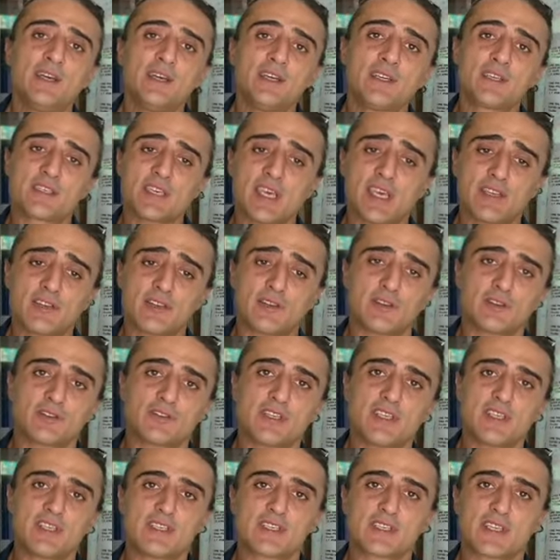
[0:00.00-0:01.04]
said all
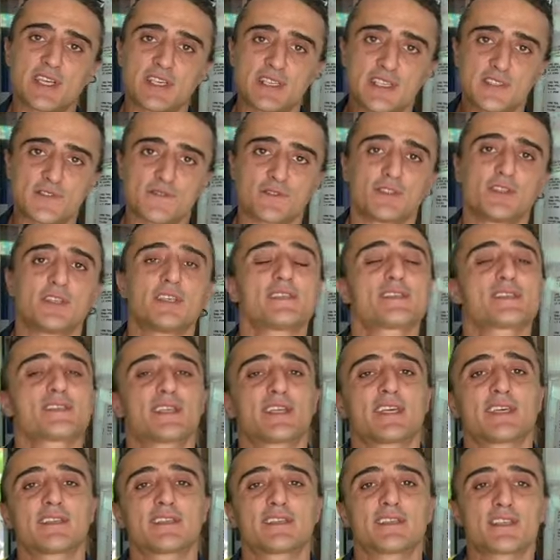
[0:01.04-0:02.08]
this thanks for
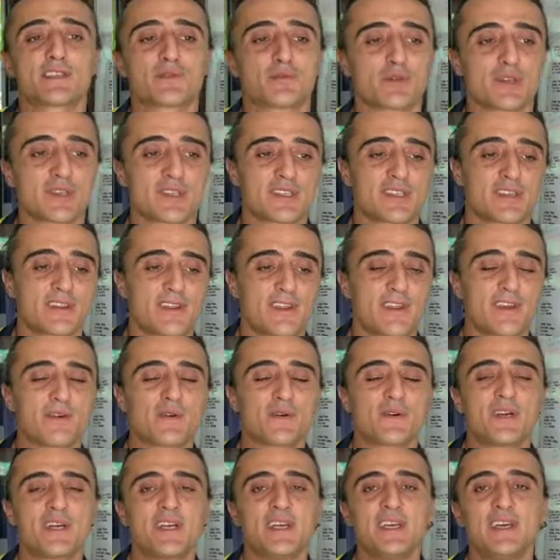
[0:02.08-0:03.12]
listening this was the
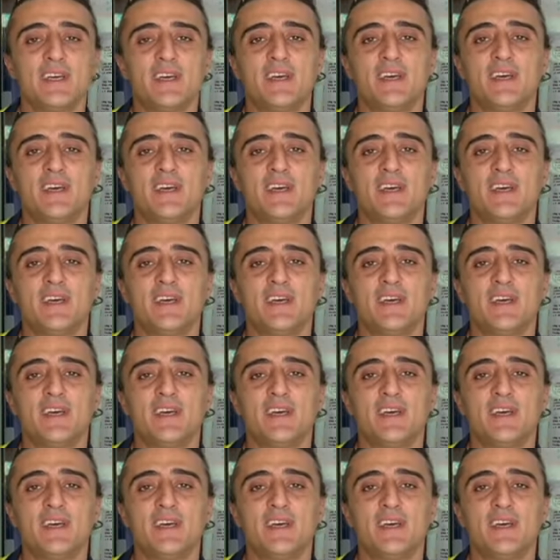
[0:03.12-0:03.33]
theory